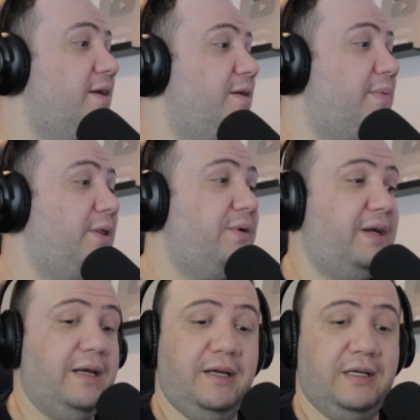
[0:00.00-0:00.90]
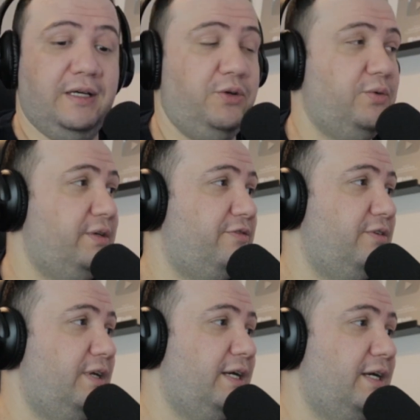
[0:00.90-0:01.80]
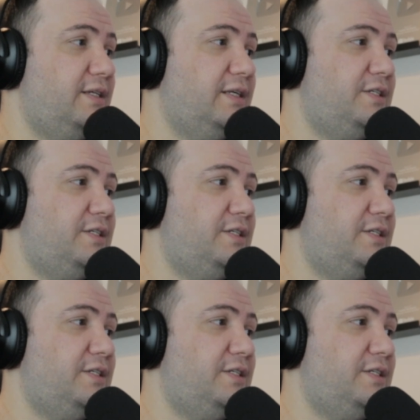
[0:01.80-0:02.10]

By the way, I don't want to forget,